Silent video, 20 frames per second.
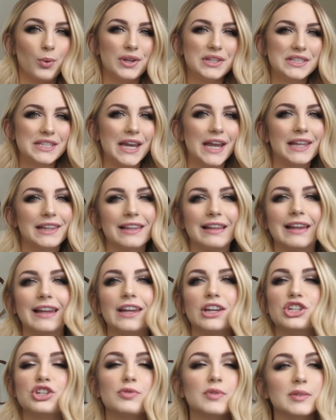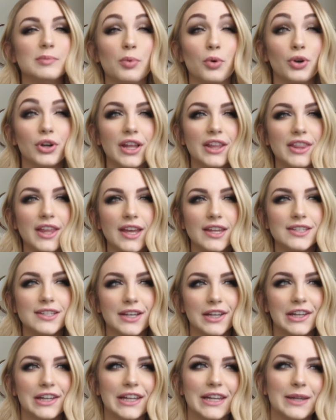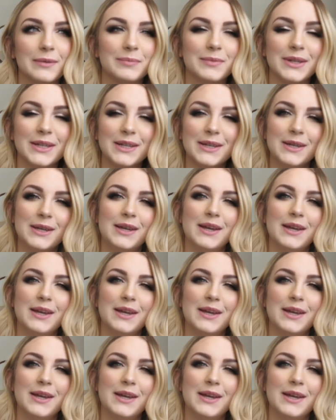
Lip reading: coincidentally she was born at that time,